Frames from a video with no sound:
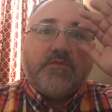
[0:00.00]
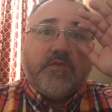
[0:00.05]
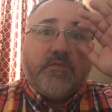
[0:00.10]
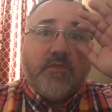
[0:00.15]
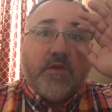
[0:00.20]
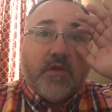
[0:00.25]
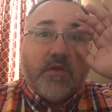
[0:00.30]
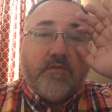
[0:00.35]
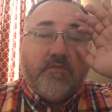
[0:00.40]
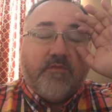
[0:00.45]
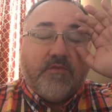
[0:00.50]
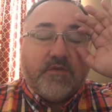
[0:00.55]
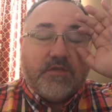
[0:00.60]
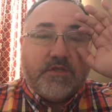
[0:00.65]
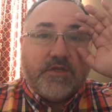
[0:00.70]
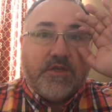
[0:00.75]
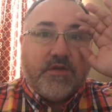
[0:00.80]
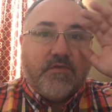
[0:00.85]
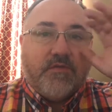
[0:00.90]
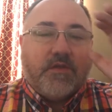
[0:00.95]
We bottom fish
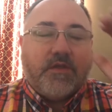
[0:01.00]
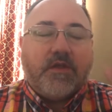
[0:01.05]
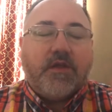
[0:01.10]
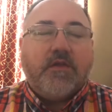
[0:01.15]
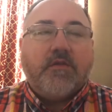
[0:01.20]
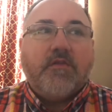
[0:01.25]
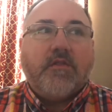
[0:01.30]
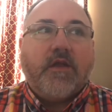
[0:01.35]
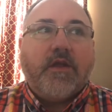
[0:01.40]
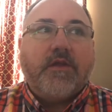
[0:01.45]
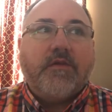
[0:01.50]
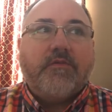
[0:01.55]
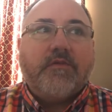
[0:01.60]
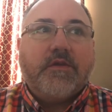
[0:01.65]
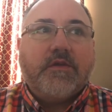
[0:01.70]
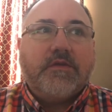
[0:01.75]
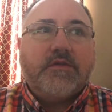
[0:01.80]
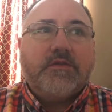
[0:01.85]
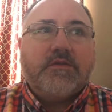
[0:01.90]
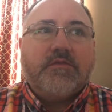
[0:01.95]
here with Carolina
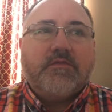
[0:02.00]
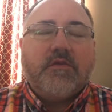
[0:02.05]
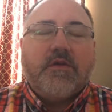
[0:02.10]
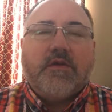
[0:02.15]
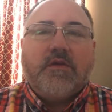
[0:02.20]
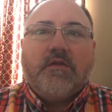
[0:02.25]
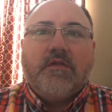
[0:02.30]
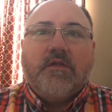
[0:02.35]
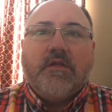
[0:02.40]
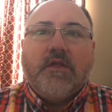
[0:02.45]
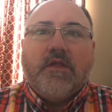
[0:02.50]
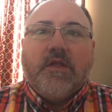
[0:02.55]
rigs as well.